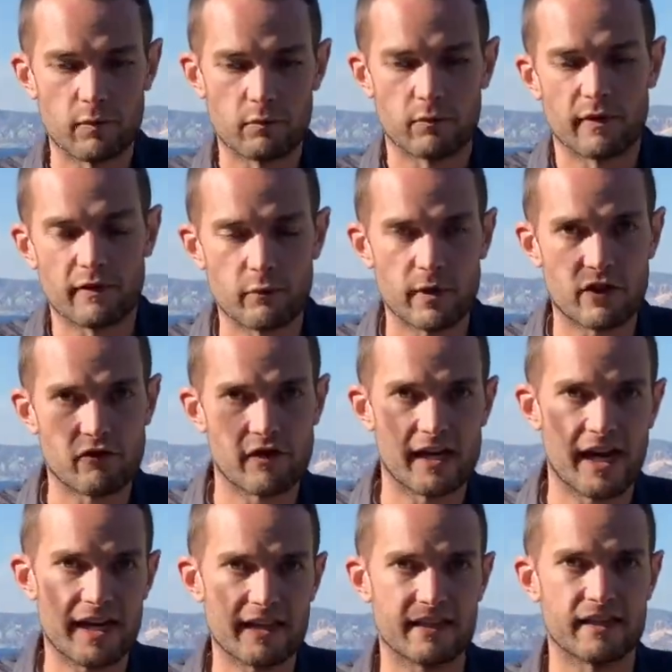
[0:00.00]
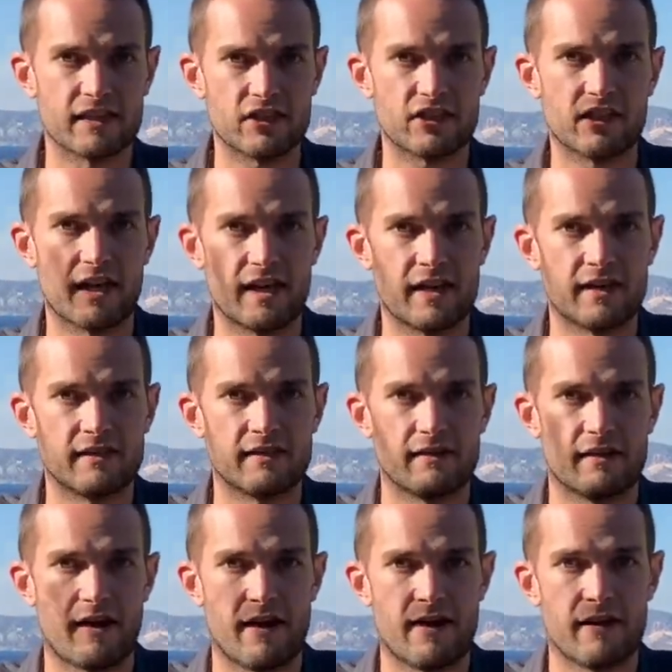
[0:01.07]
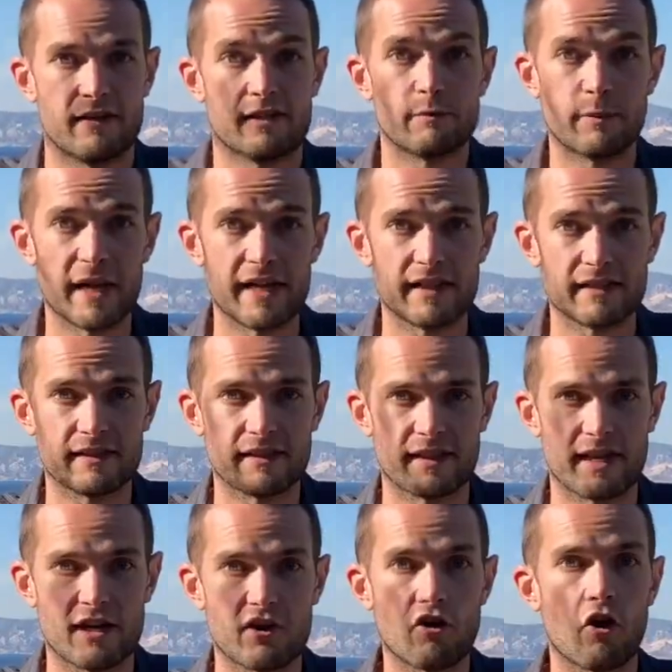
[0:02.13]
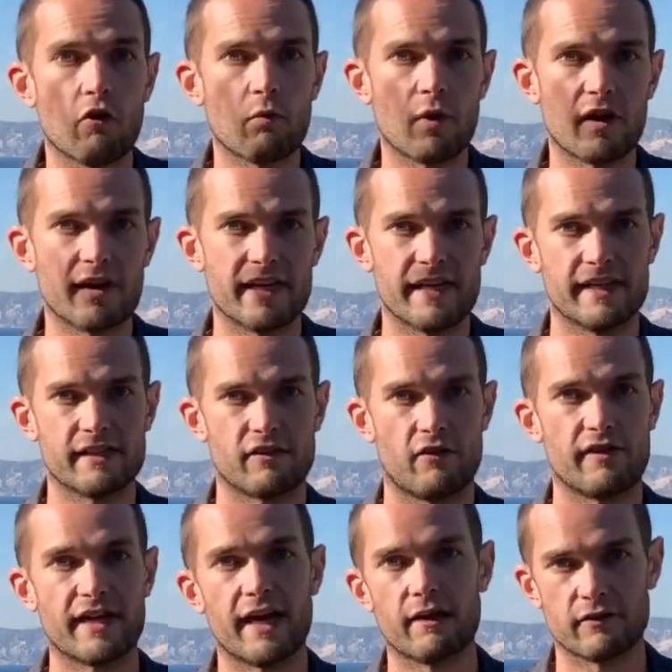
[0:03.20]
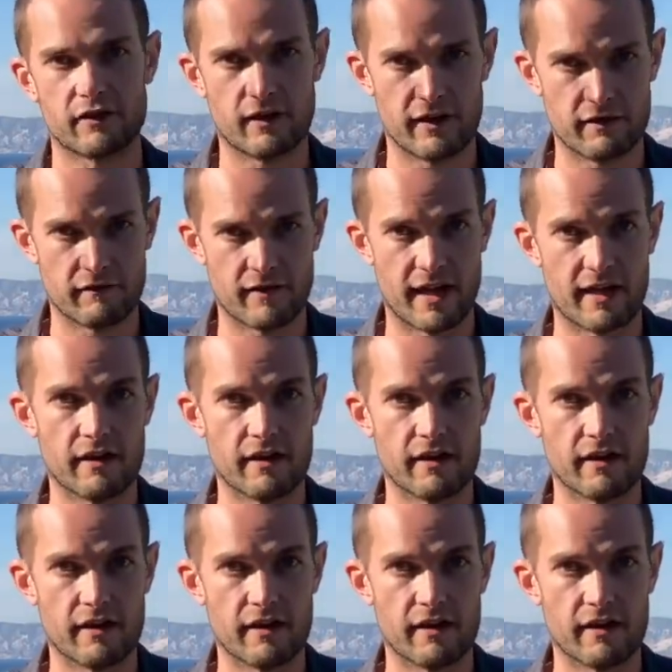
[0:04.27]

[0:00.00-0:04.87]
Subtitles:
if we create this shared space, then no one is on the outside of that.